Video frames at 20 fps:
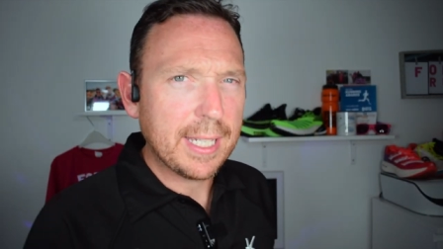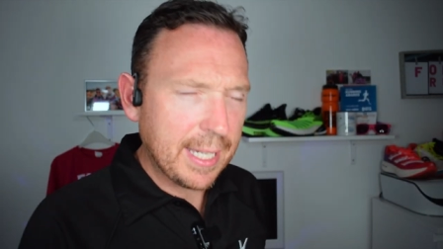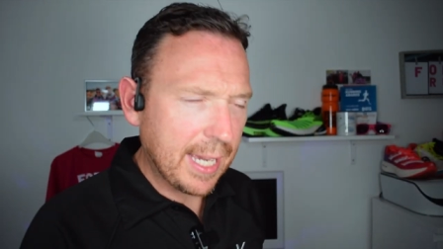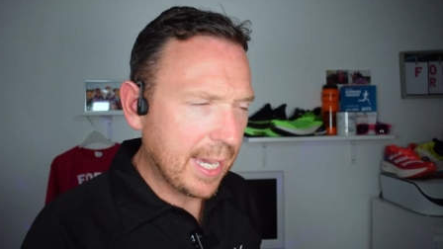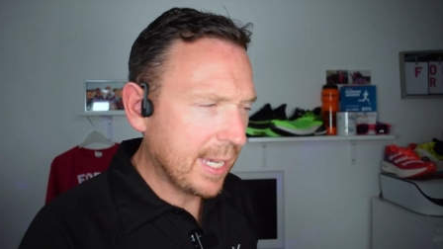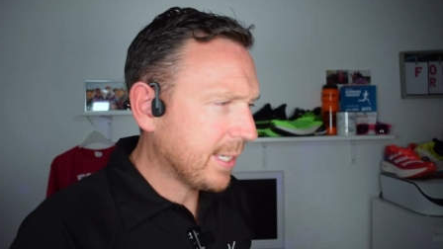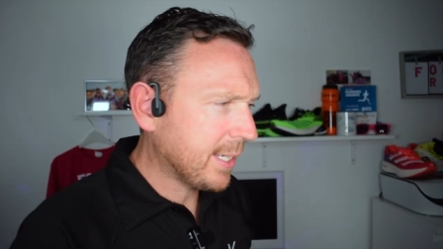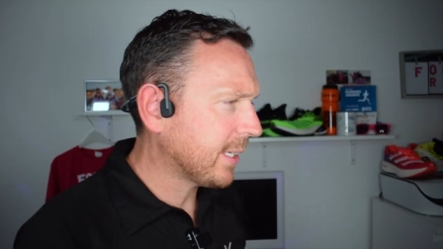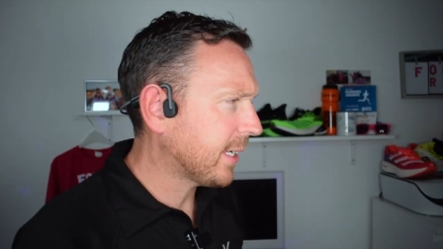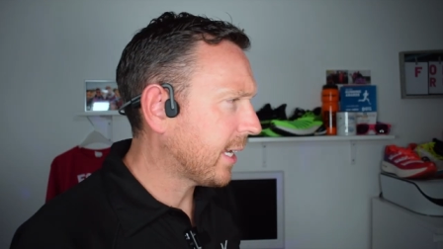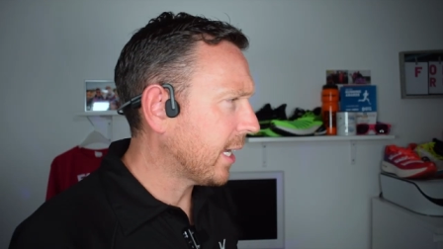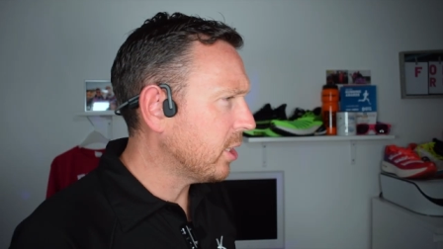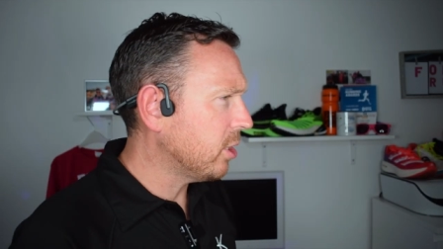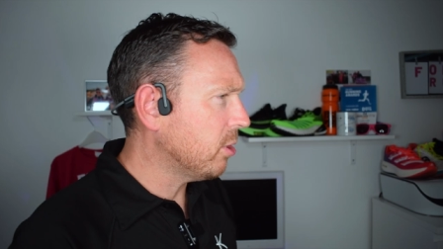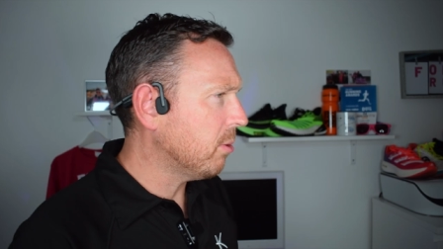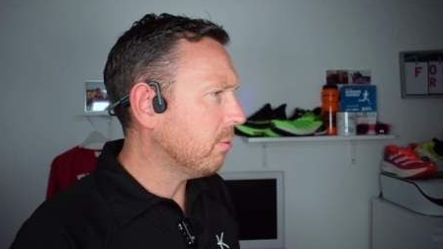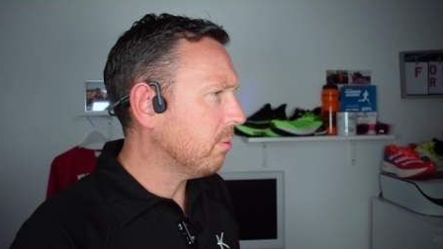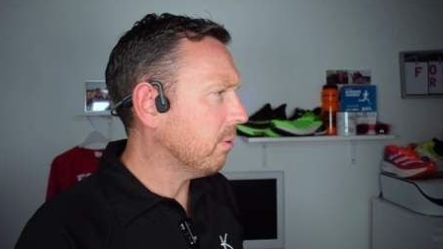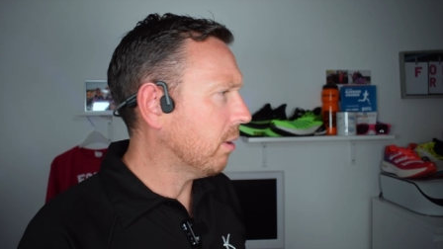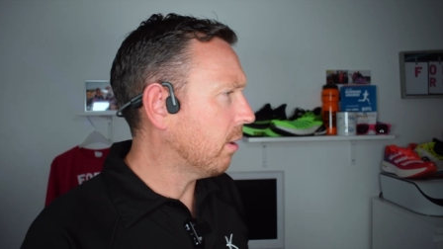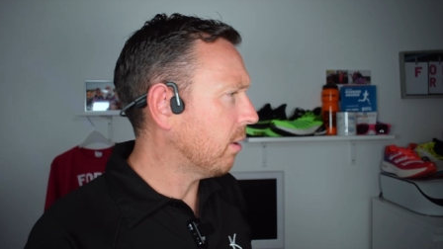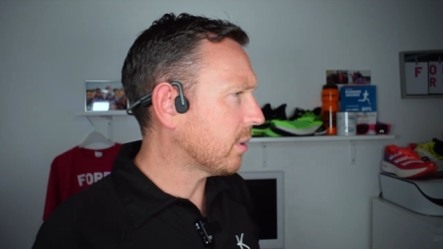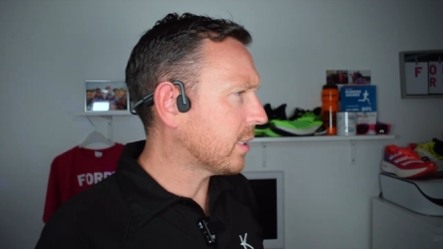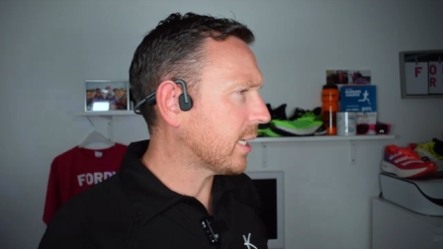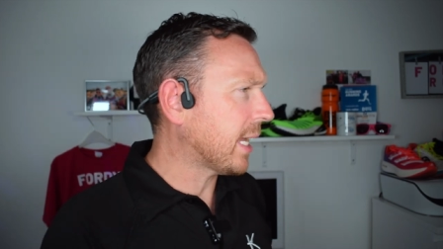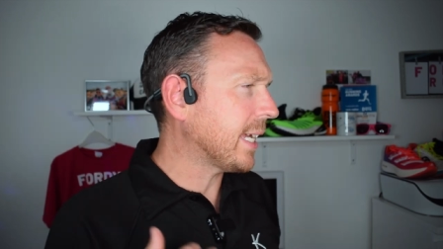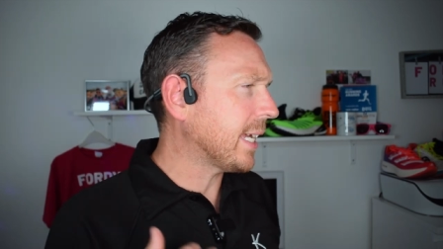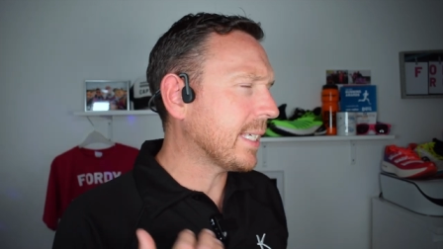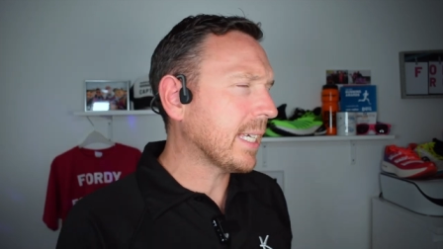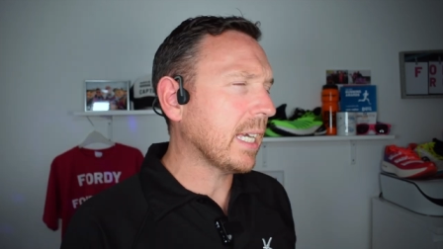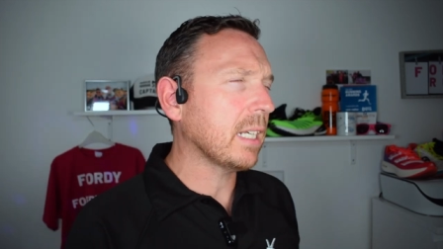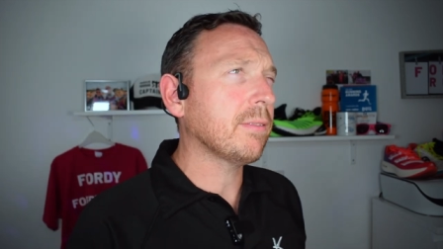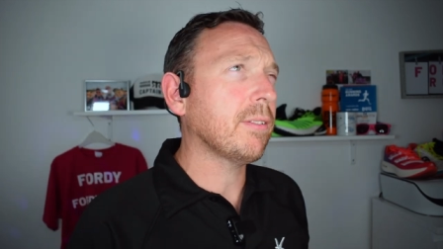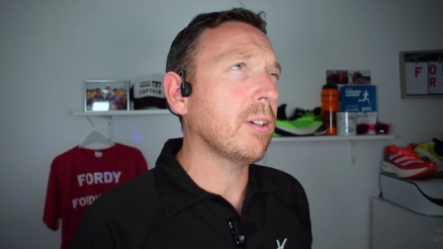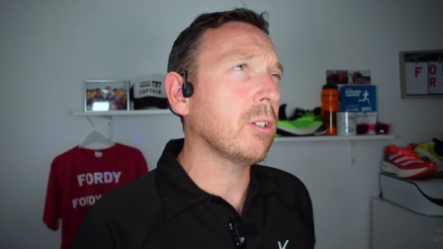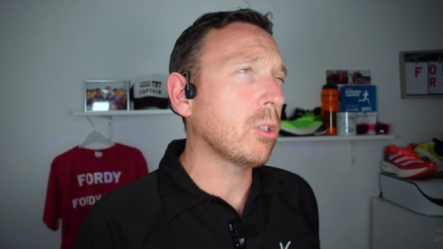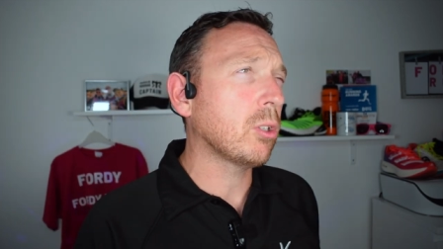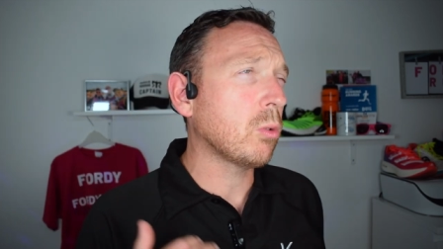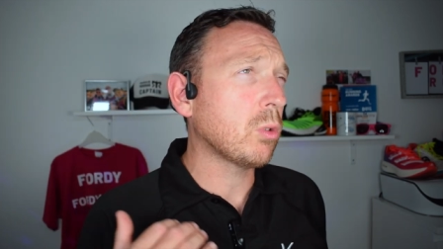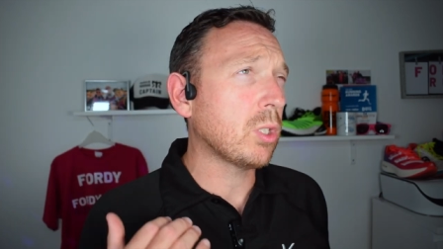Yes. Can you uh, take
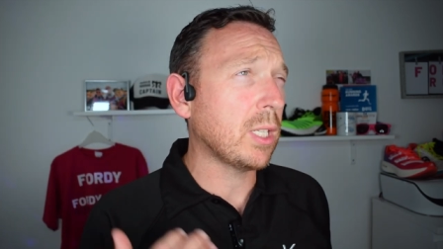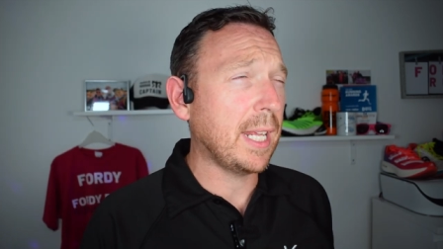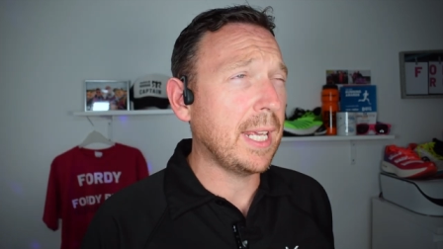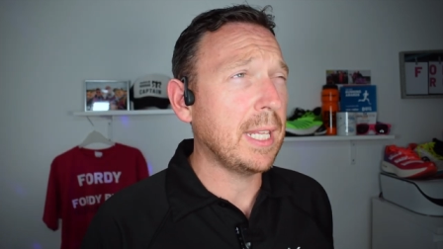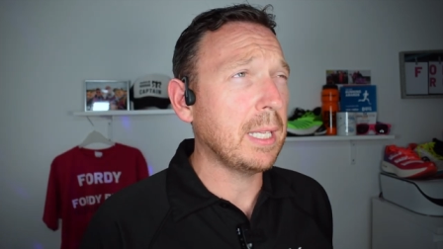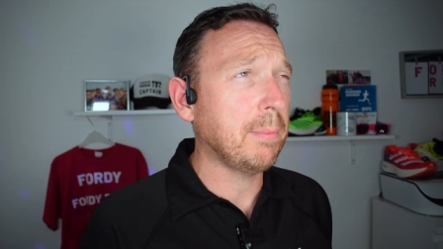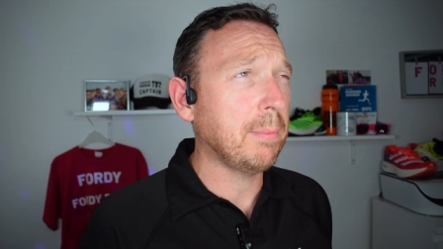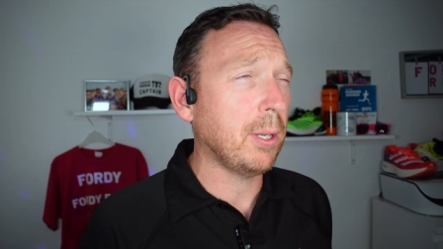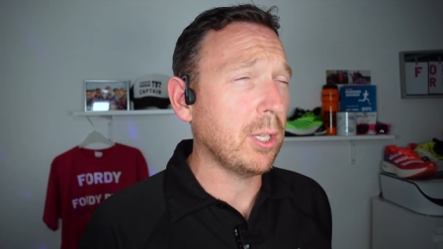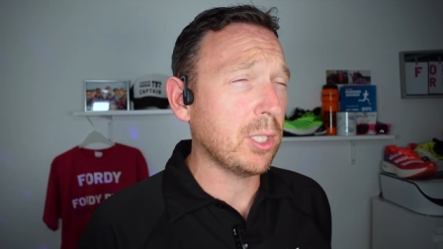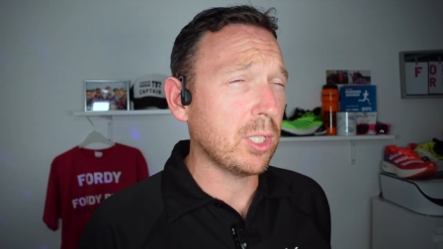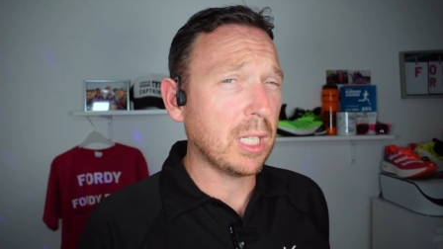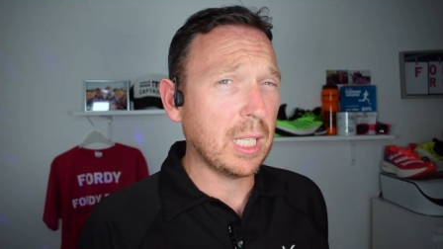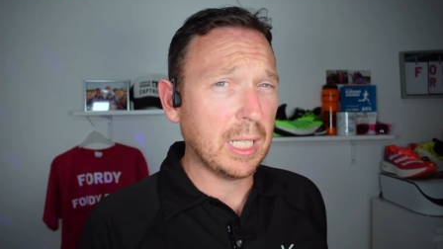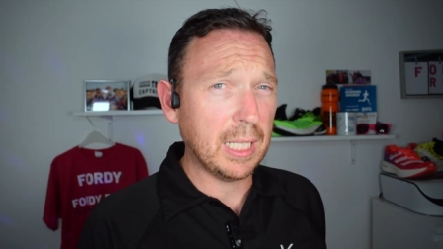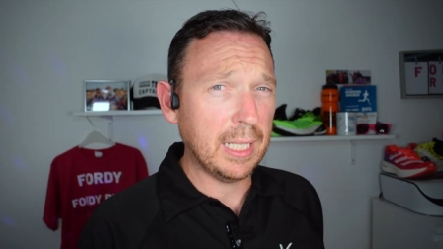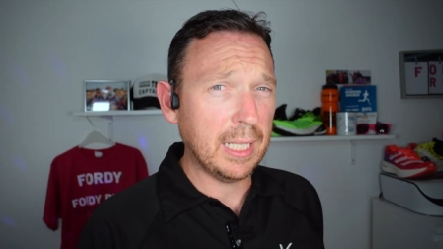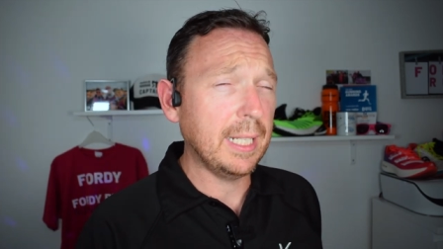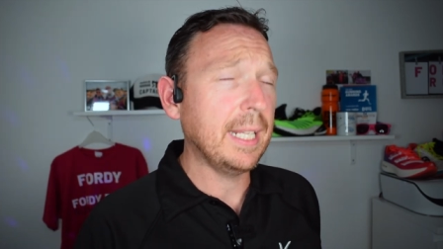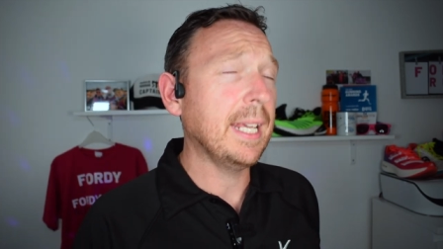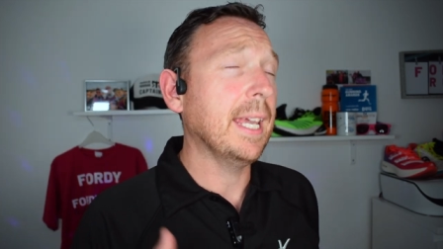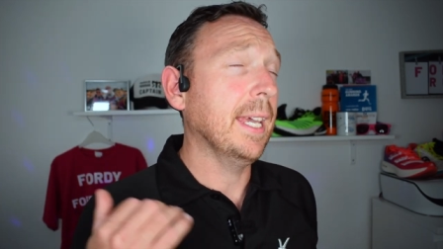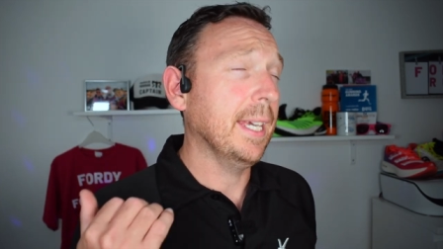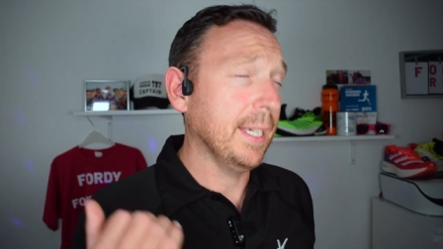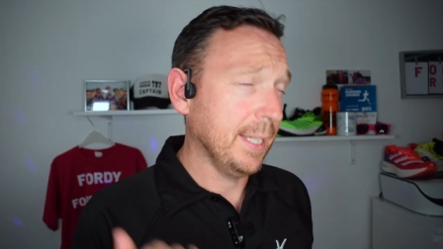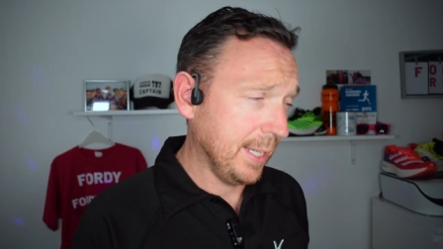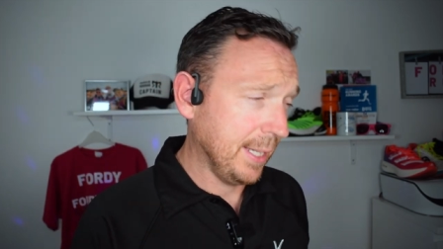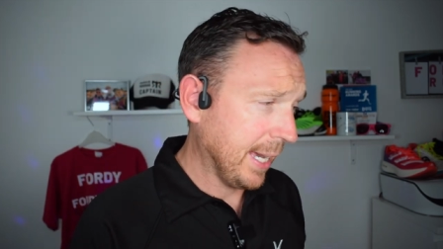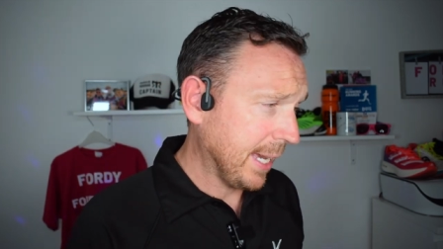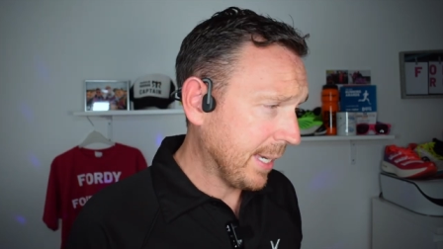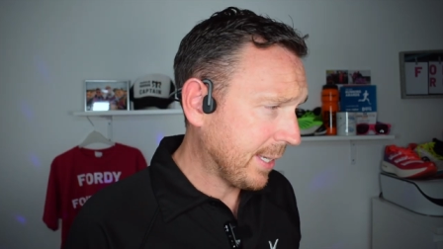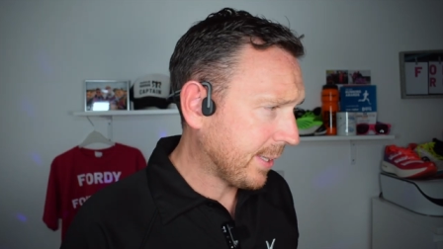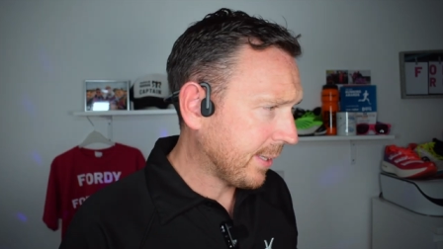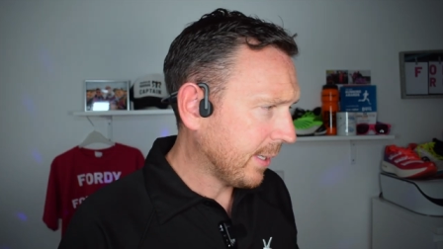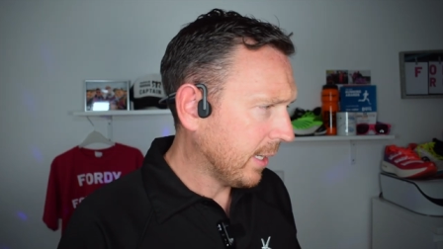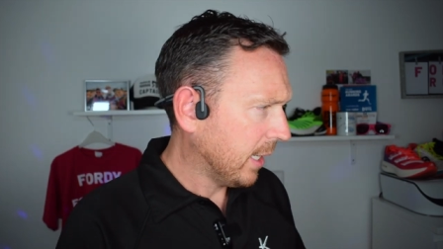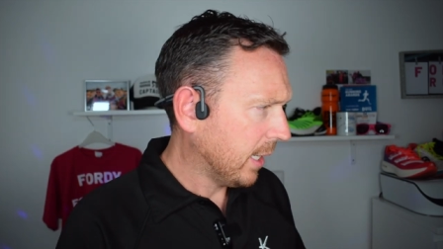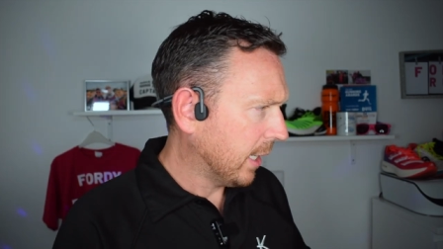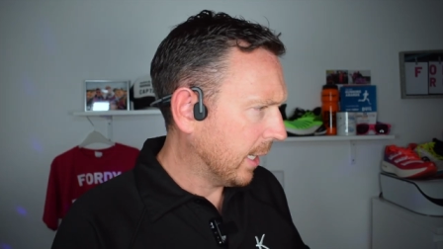telephone calls and hear the person clearly? Yes.